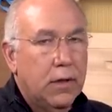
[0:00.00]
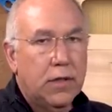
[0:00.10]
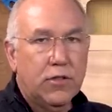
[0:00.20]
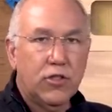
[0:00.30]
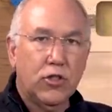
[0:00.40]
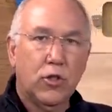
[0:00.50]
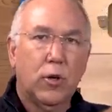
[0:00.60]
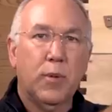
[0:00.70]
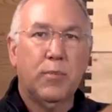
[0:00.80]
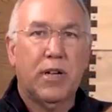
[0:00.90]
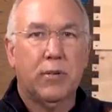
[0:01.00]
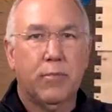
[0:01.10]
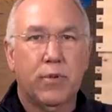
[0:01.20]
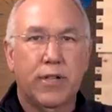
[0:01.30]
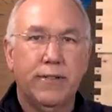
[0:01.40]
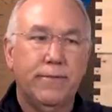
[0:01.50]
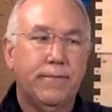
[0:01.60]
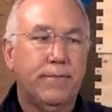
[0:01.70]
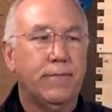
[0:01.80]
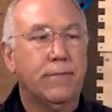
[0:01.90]
this is your normal bottom board.
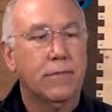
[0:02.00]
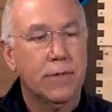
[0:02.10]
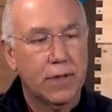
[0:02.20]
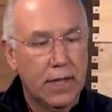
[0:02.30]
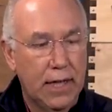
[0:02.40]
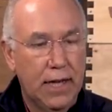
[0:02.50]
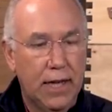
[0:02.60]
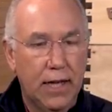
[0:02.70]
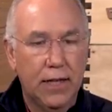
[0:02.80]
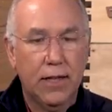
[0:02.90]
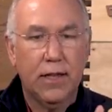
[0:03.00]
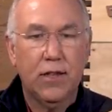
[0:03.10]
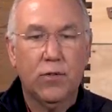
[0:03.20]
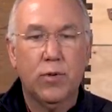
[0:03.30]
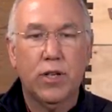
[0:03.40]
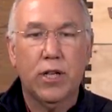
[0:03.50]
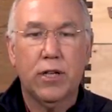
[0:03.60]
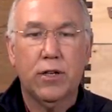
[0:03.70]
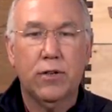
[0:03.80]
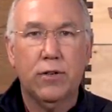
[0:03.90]
And this will
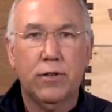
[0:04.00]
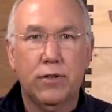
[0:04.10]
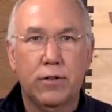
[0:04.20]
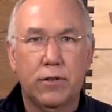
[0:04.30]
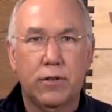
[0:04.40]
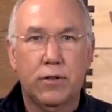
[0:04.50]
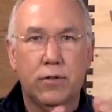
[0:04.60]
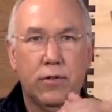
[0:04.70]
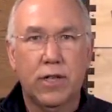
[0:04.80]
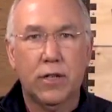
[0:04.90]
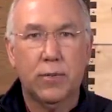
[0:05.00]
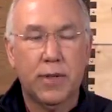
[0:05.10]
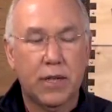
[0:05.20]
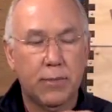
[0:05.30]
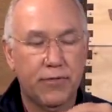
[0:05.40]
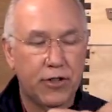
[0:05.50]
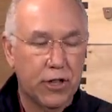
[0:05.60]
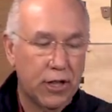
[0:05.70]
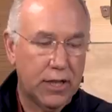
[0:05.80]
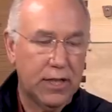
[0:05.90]
go right at the bottom of your
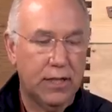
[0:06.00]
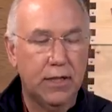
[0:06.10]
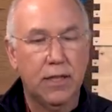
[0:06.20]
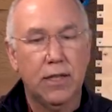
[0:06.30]
colony.